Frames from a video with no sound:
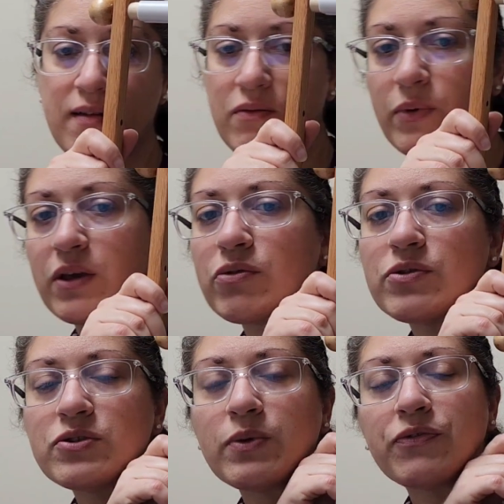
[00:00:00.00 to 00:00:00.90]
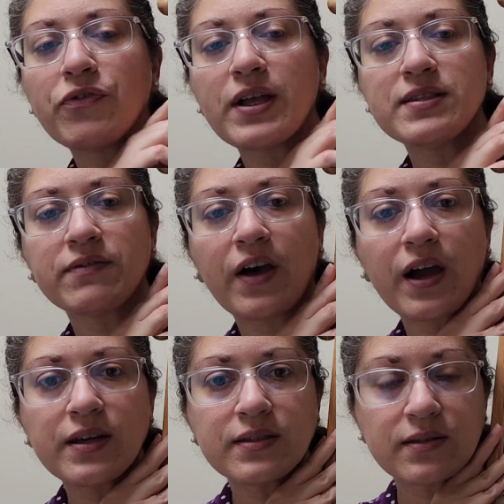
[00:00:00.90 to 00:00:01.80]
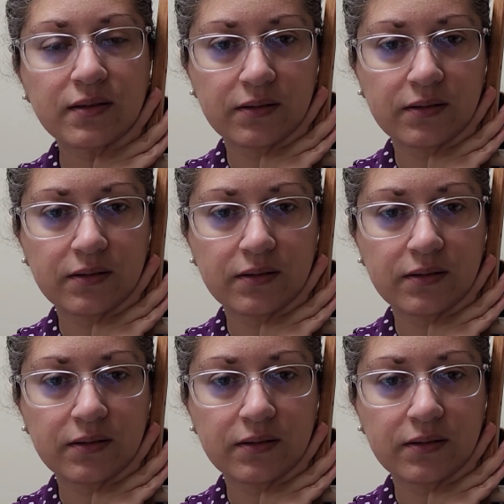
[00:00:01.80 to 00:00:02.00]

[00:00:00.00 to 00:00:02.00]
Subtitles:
we cruised with friends of ours.